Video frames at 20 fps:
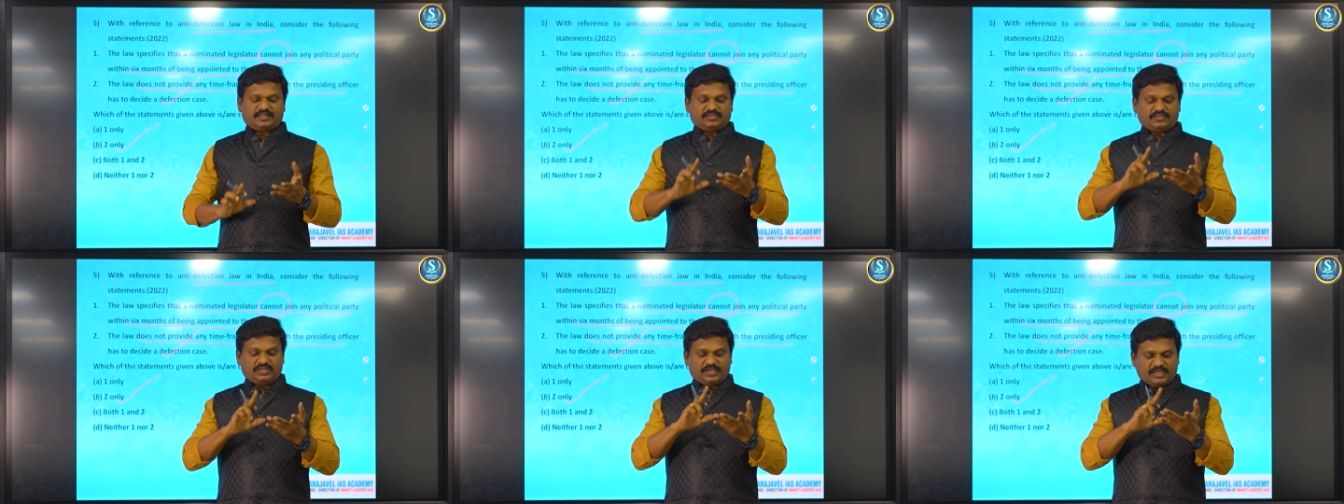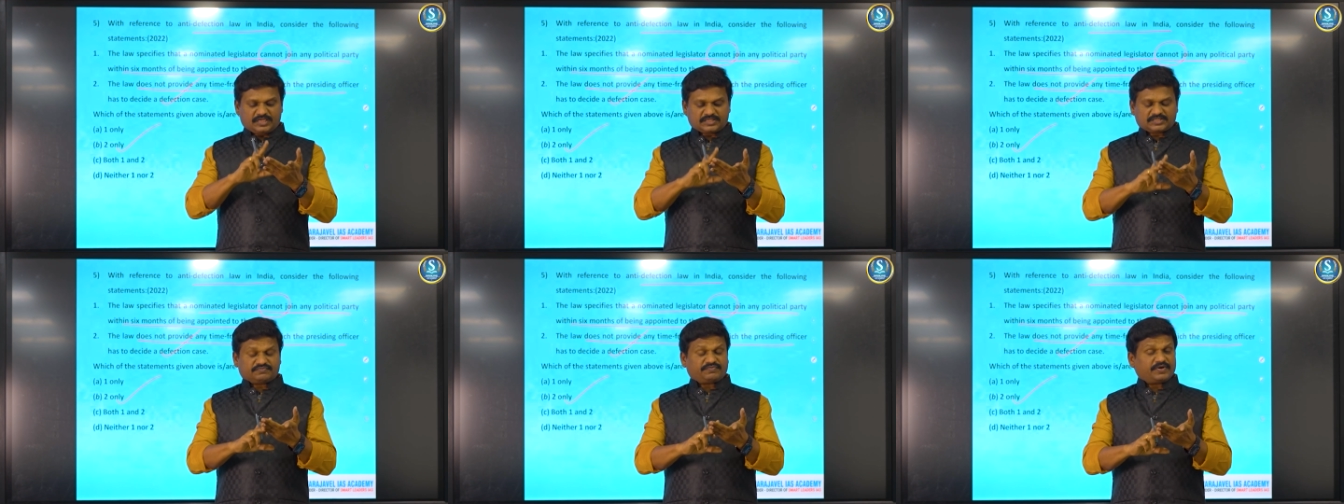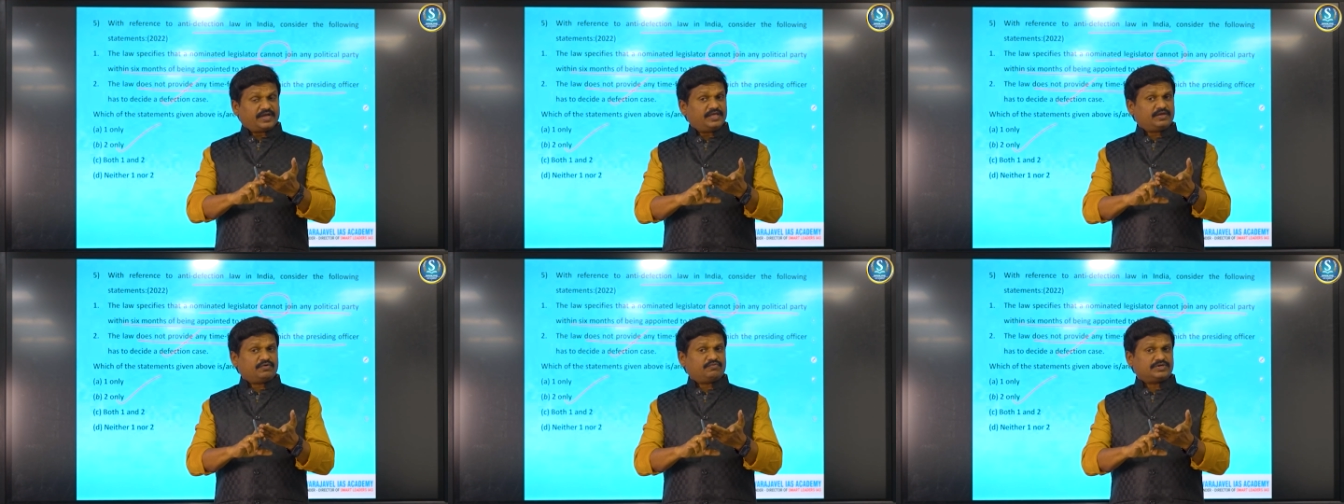These
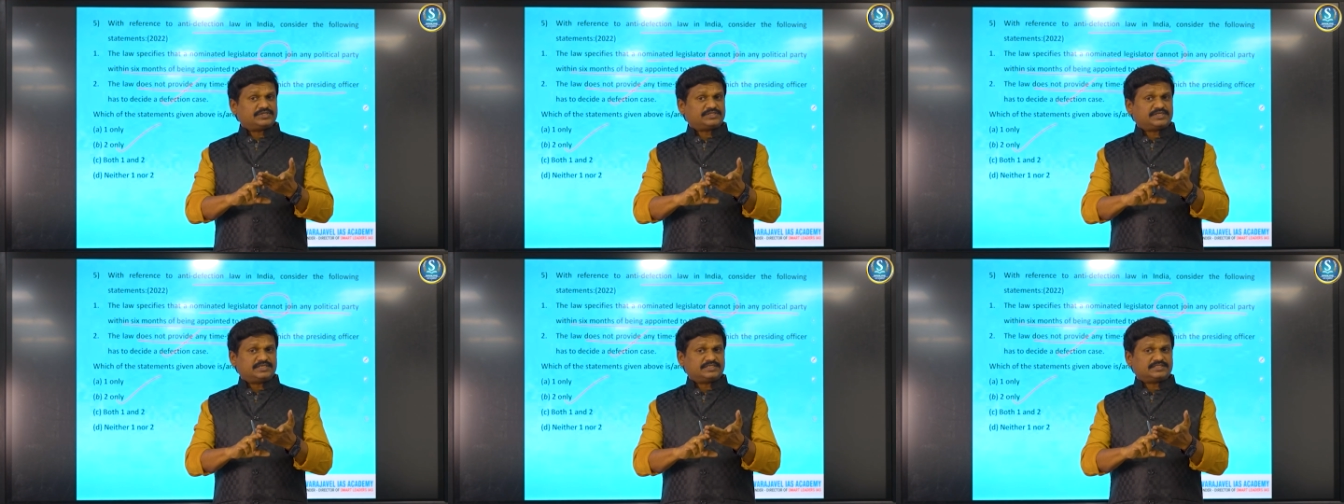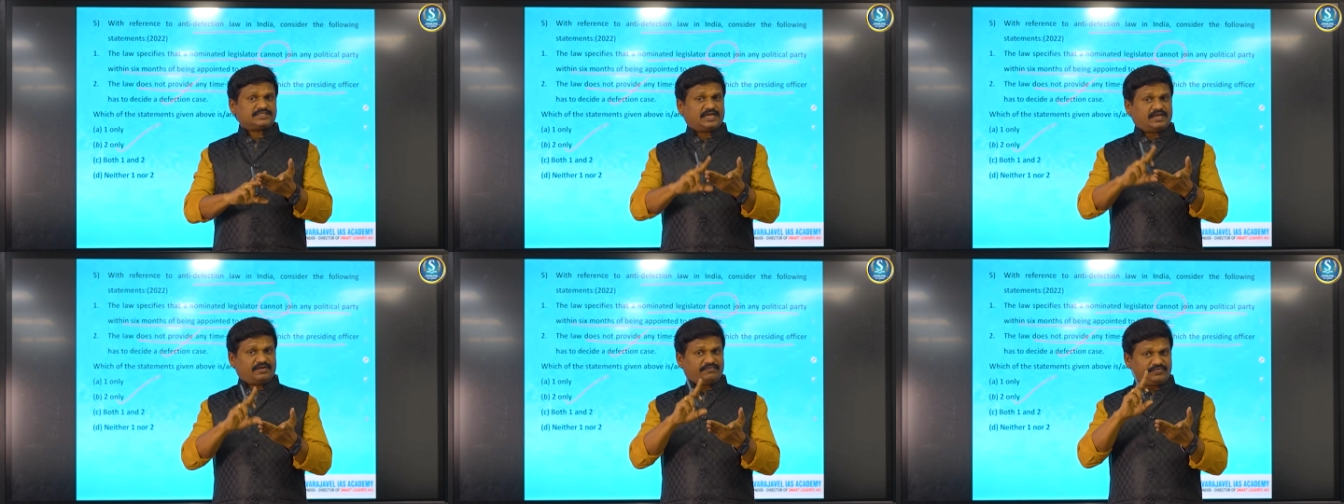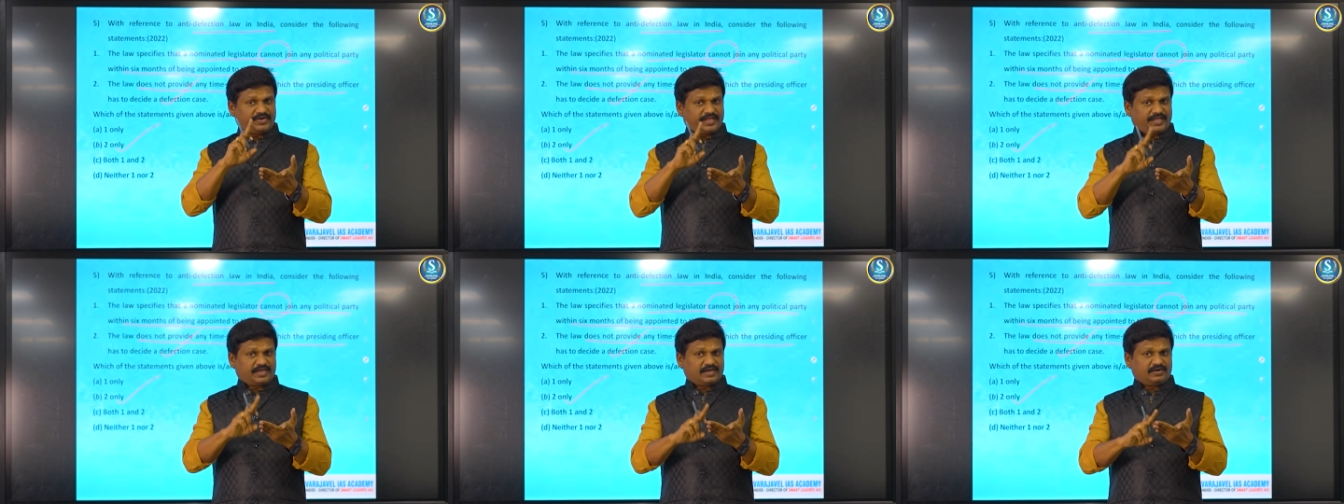5 questions I have
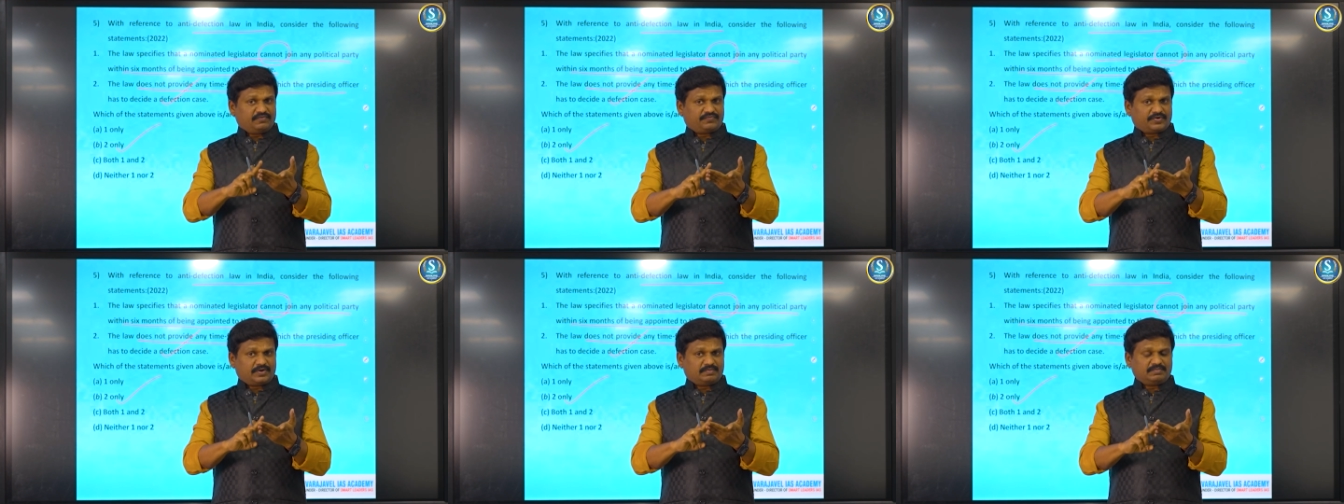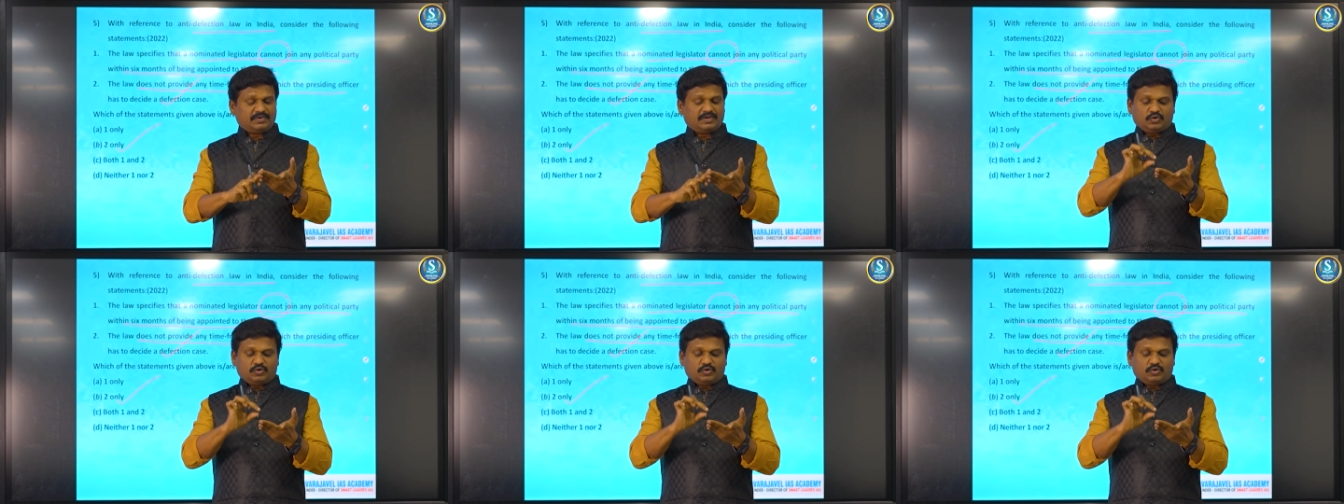taken from